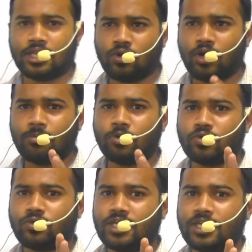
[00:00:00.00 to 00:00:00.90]
know about
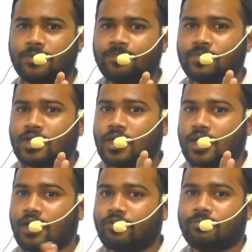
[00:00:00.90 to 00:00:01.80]
only
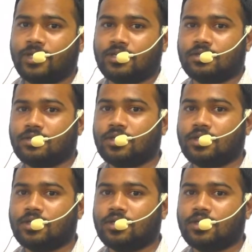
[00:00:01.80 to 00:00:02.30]
government.